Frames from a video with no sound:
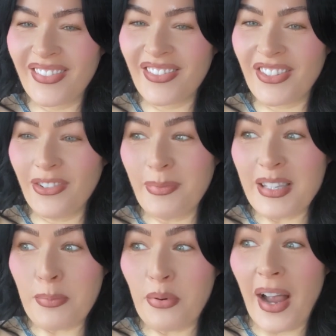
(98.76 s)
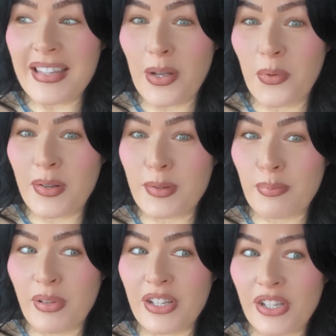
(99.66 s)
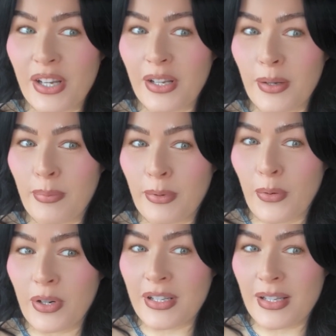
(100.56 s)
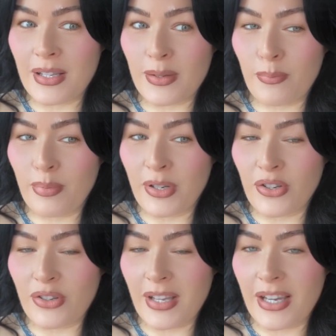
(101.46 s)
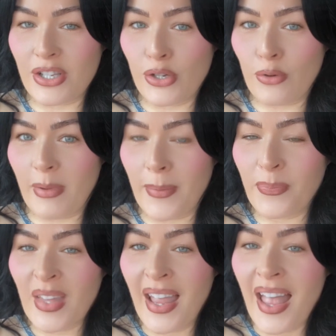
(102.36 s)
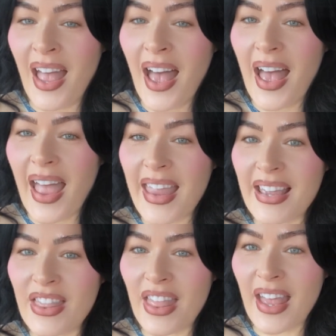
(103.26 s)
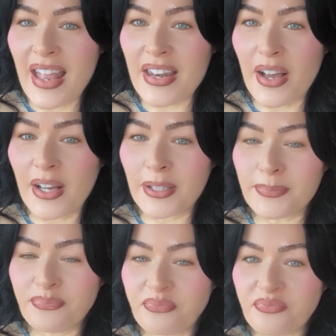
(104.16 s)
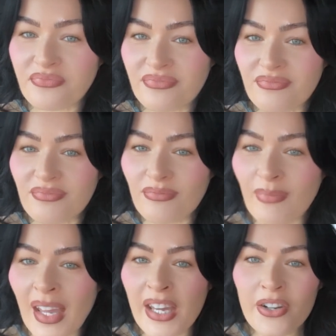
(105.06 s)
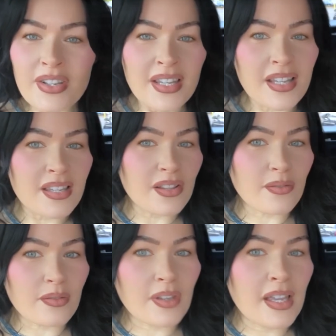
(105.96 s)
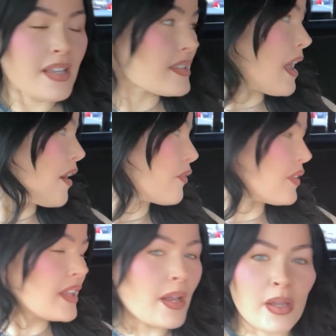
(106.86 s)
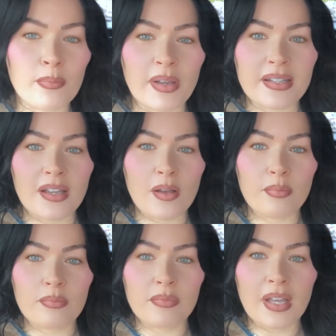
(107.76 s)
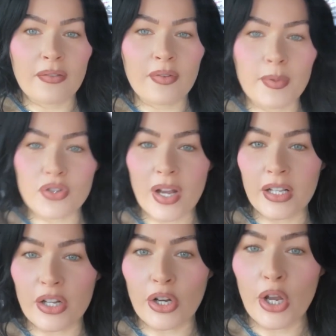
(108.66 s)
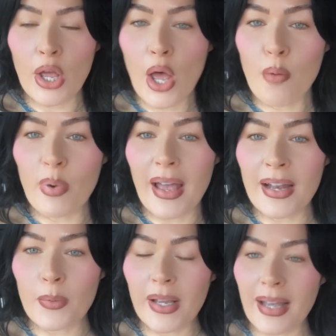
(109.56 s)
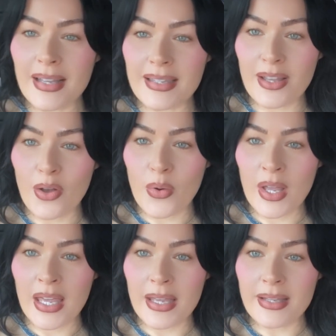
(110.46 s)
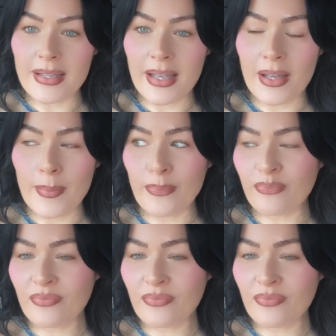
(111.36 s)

You'll be surprised at what was plunging according to these pictures that he showed me. And then um here's his his outfit that he picked up that from the dry cleaner. But anyway guys, so he's um